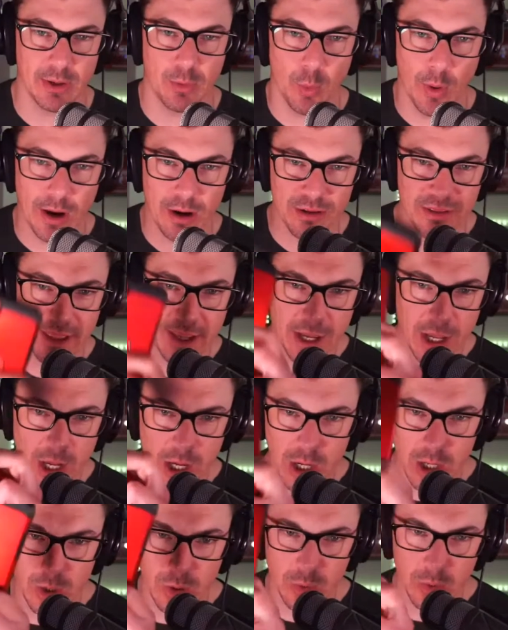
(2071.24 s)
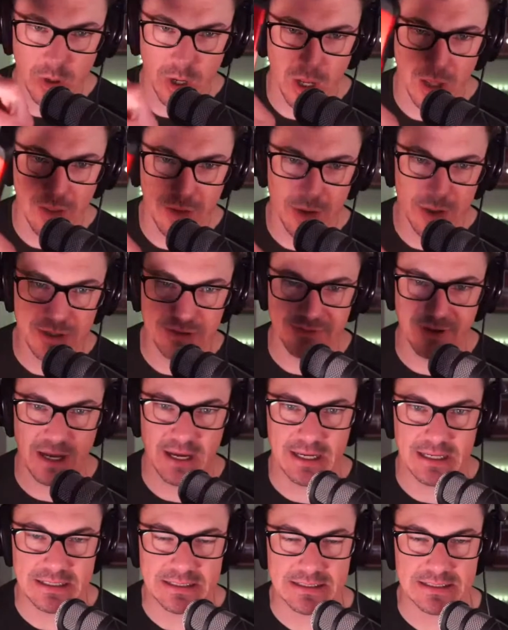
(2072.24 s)
like where they go on their
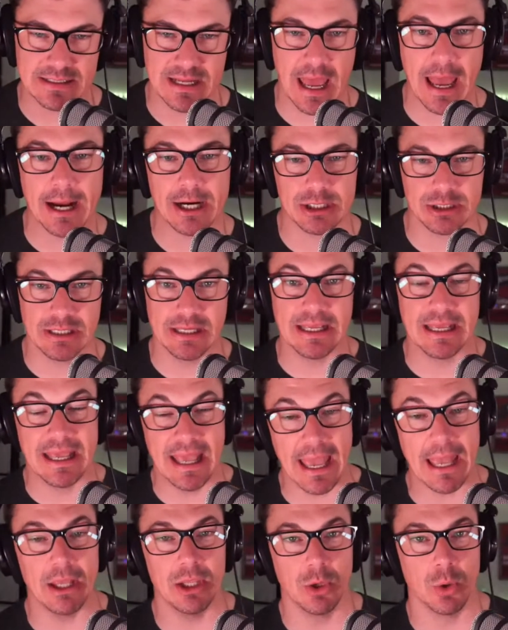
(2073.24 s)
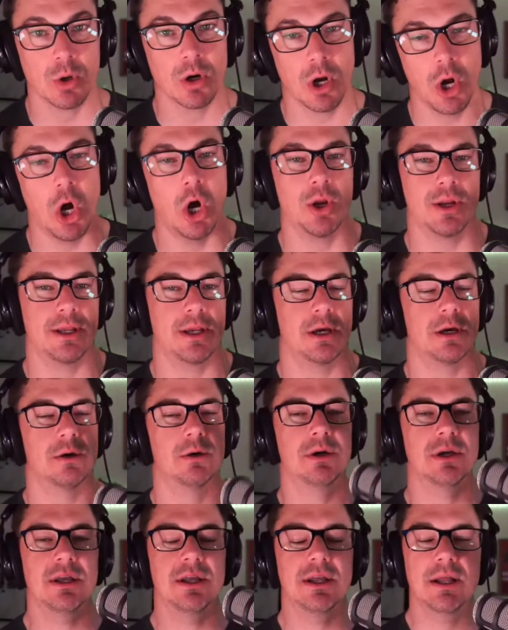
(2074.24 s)
device to actually get your audio?
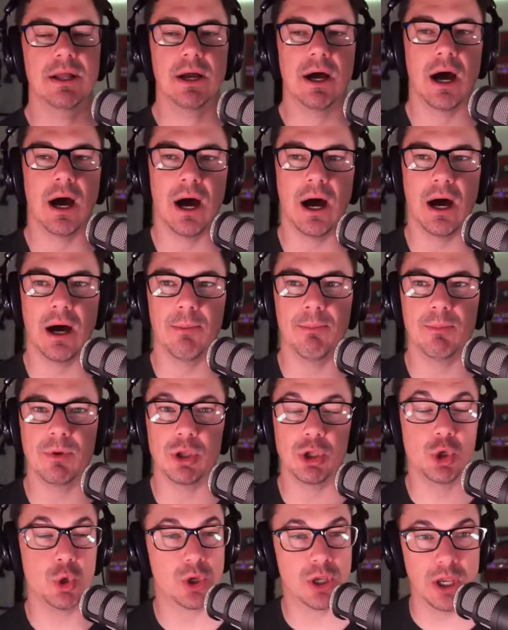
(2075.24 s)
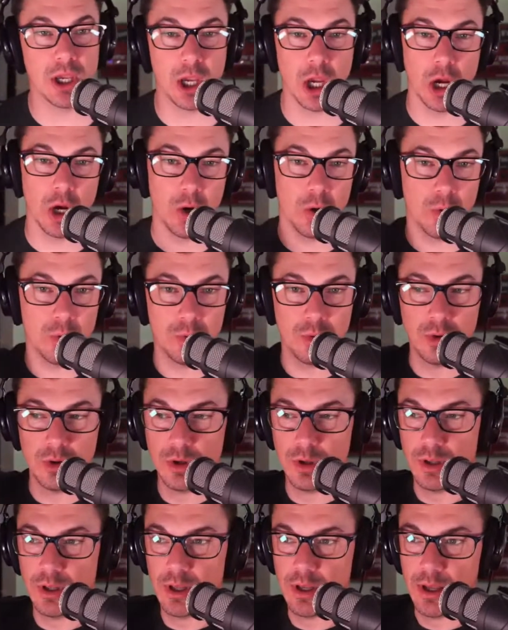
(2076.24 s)
You can go,
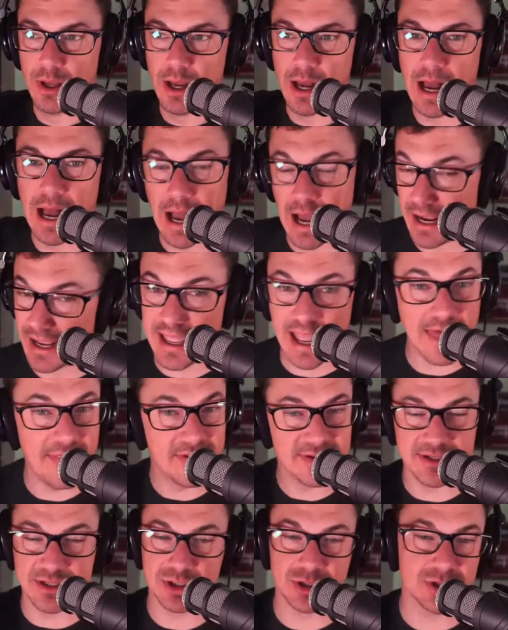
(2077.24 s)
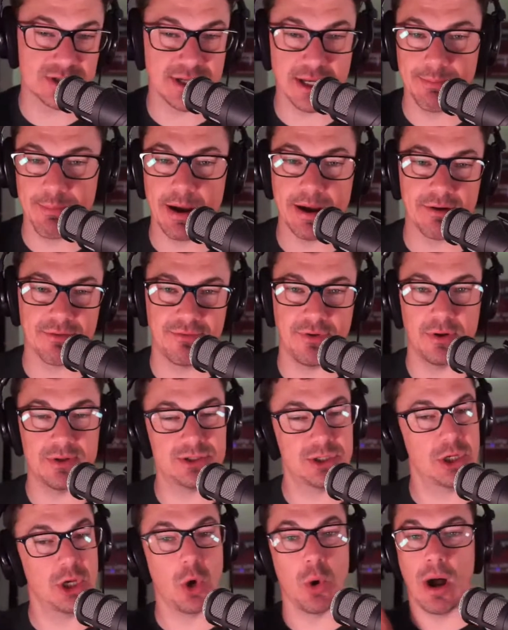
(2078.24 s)
again, this is just like
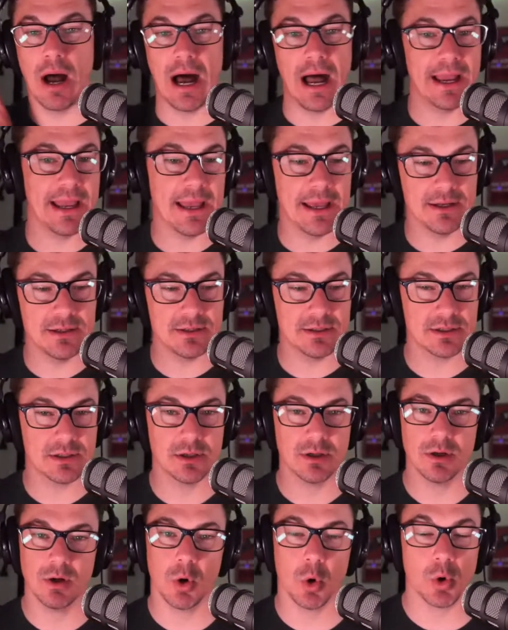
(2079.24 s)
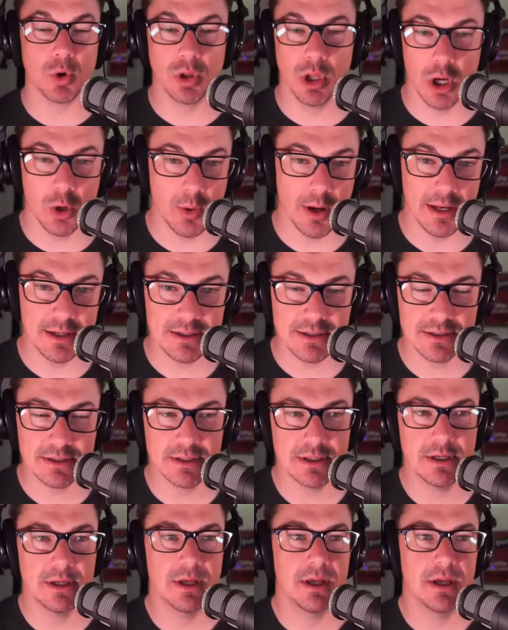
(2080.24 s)
microphones. You can go high end or low end.